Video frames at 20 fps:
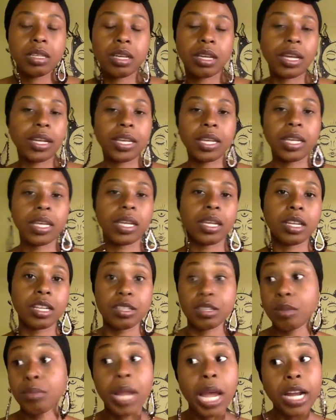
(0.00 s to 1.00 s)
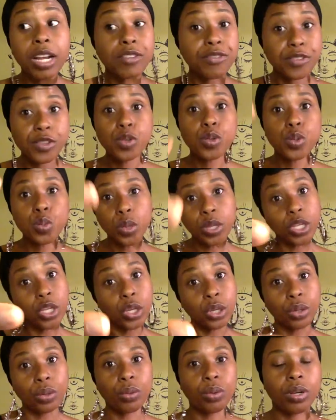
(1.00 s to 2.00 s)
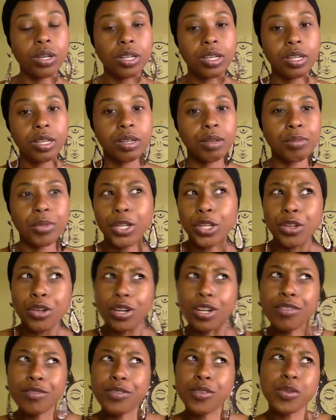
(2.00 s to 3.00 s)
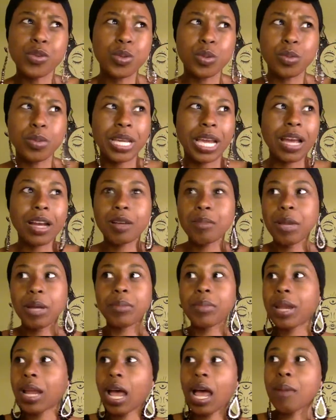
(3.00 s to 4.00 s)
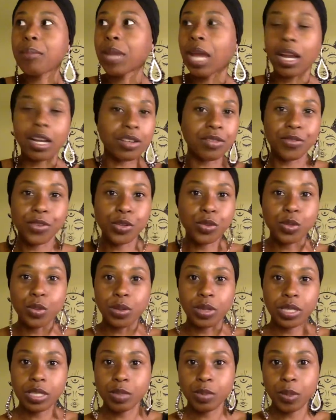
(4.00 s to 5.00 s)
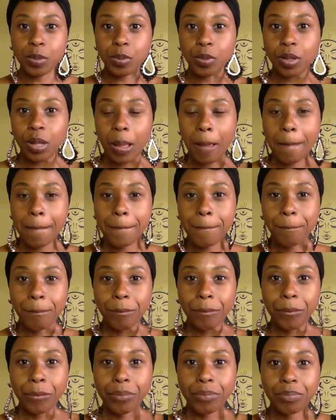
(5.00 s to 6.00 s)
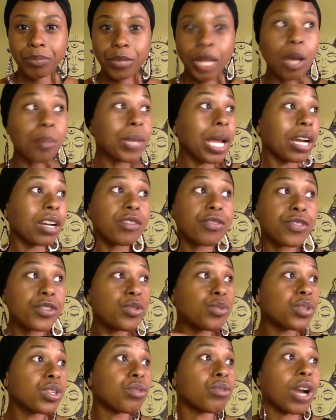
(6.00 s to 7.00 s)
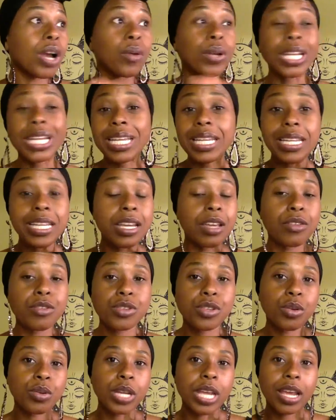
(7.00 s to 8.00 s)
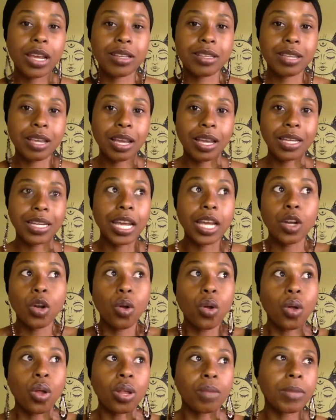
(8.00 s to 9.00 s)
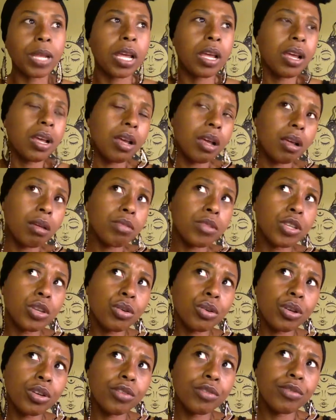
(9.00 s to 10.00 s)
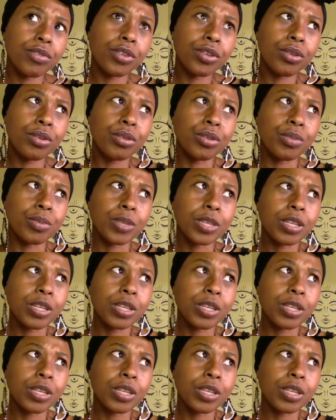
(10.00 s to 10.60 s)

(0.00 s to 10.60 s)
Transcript: I can't, because I'm not confused with you, but you're confused with me. How come I'm not, I'm not confused with these people? I'm not confused around any other zodiac sign at all. I'm, not, I'm so confused.